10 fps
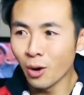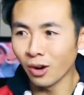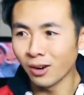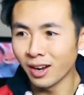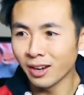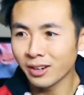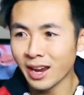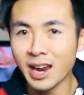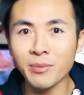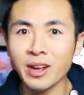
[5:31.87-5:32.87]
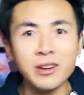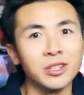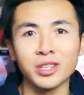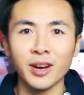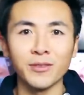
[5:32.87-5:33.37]
or a game that you
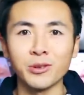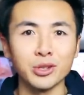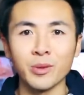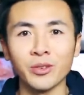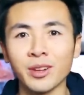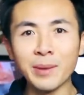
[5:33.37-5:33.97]
discovered or something.